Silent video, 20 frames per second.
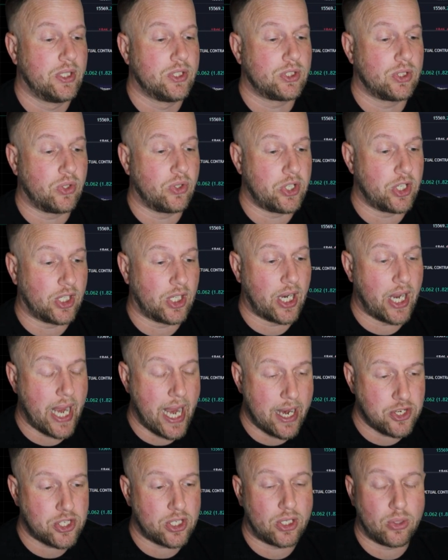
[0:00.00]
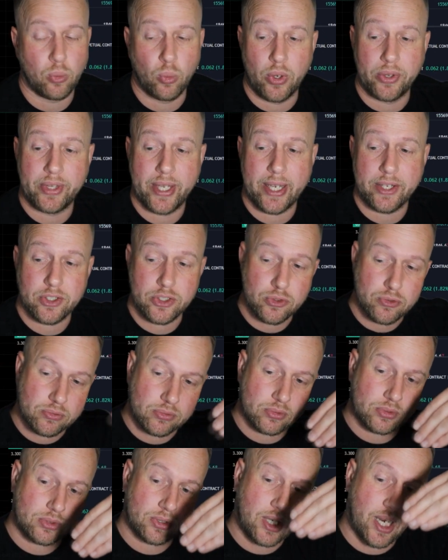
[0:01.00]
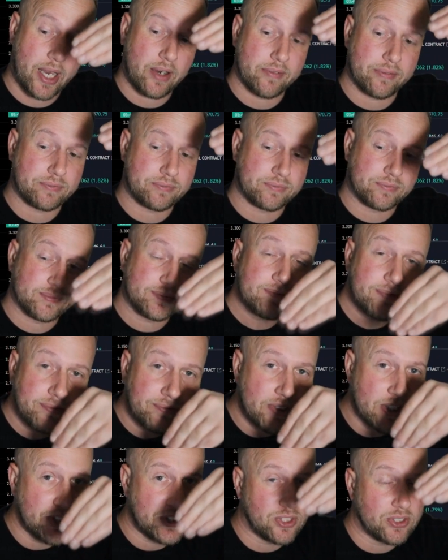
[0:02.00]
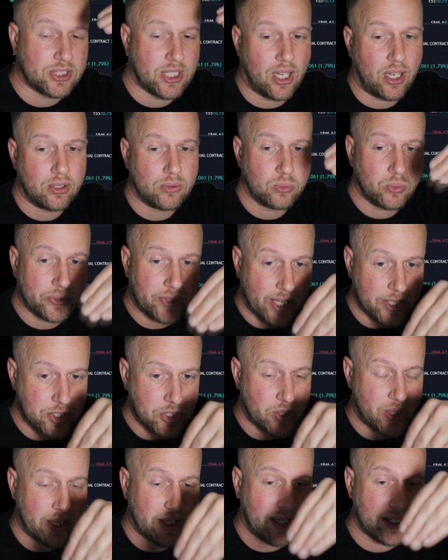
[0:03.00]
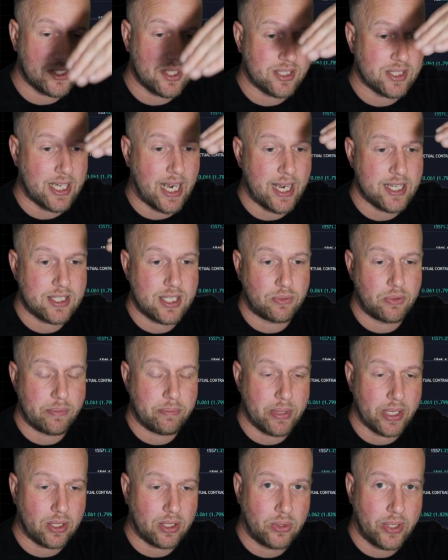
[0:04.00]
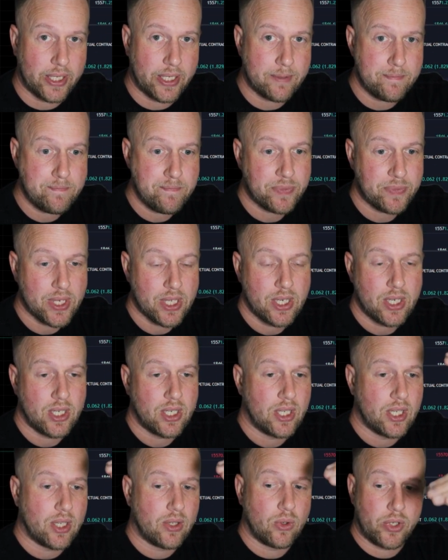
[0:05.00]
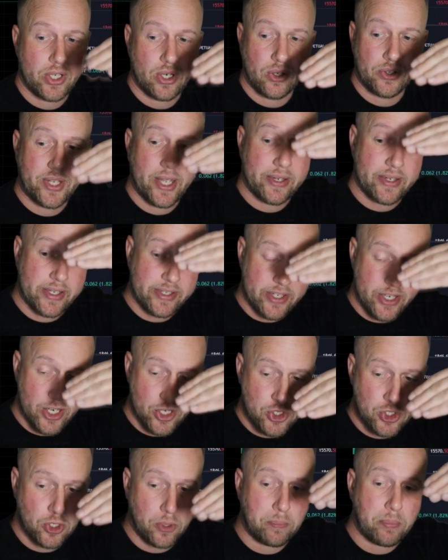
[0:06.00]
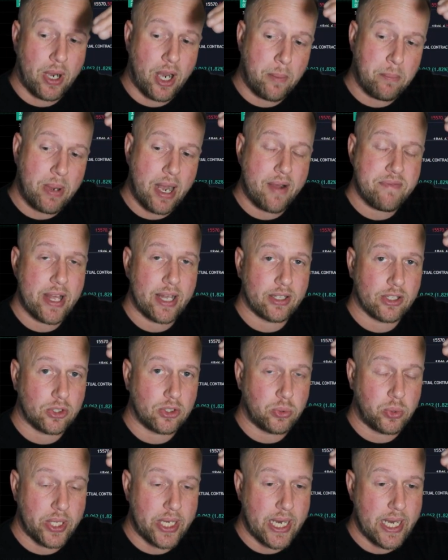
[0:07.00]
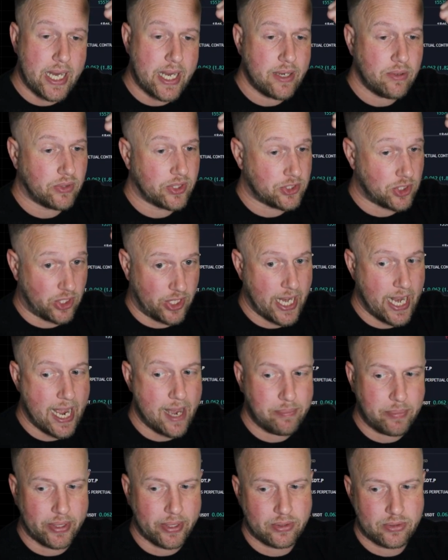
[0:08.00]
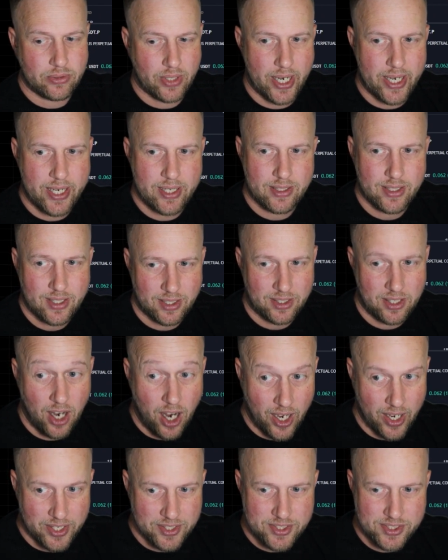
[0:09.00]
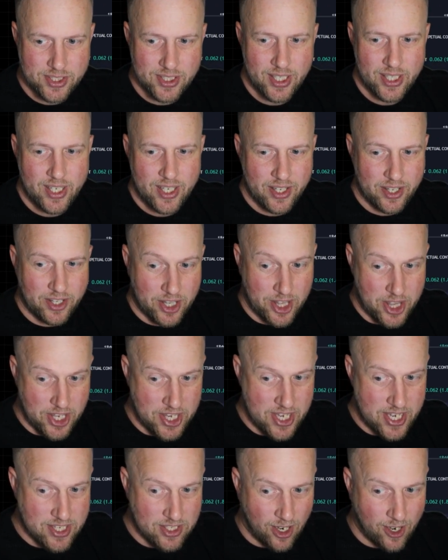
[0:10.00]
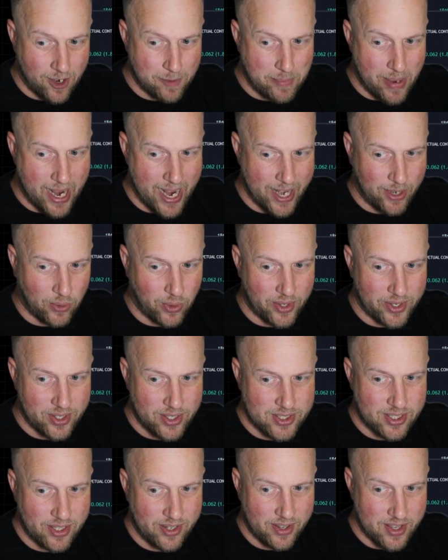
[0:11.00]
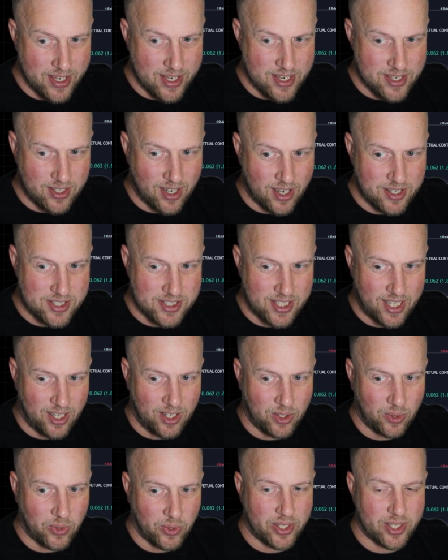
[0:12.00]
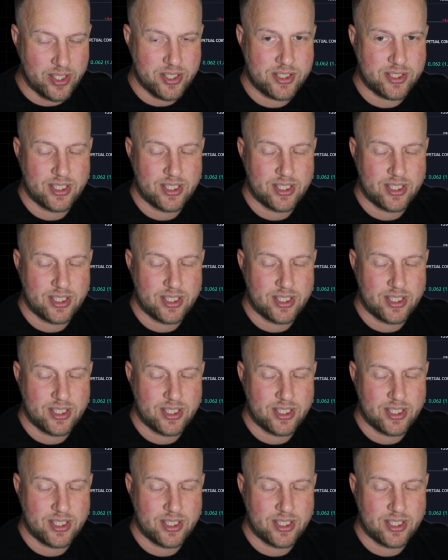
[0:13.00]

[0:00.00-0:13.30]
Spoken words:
So you're going to enter when that kind of fizzles out, when that trend gets exhausted with Bitcoin, you know, that initial pump off that liquidity, it's going to happen, right? Because these are buy orders, these are sell orders.